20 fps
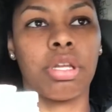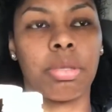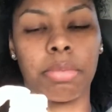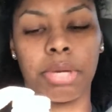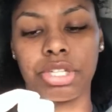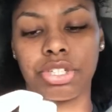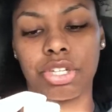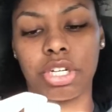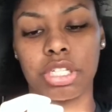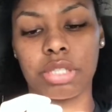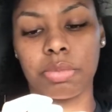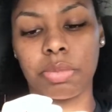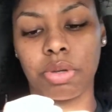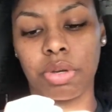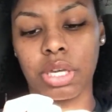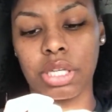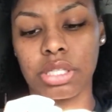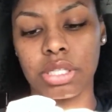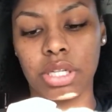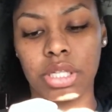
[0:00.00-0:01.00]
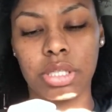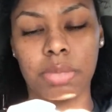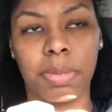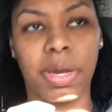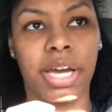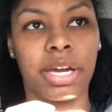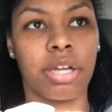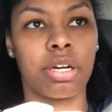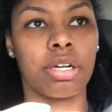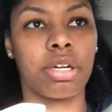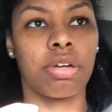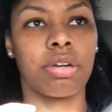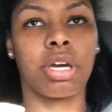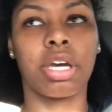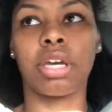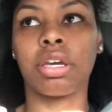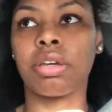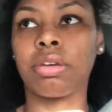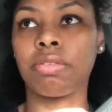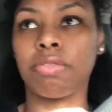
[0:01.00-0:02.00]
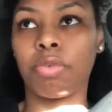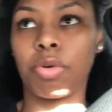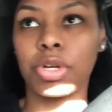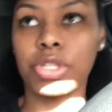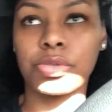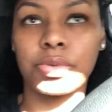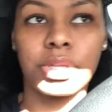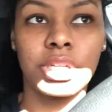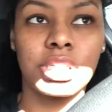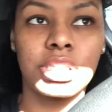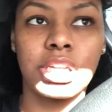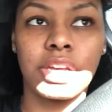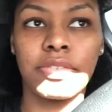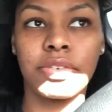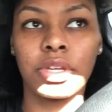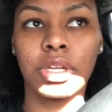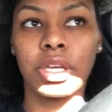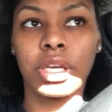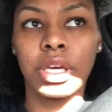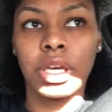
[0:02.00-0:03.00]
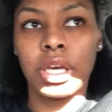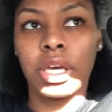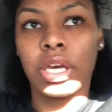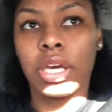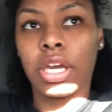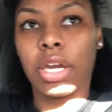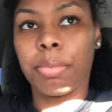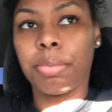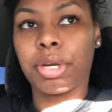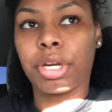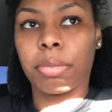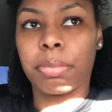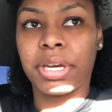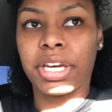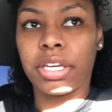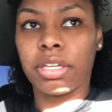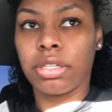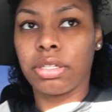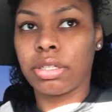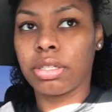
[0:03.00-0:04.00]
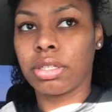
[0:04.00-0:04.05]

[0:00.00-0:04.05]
Make sure this milk isn't expired. Okay, four twenty-seven. Here, booger butt.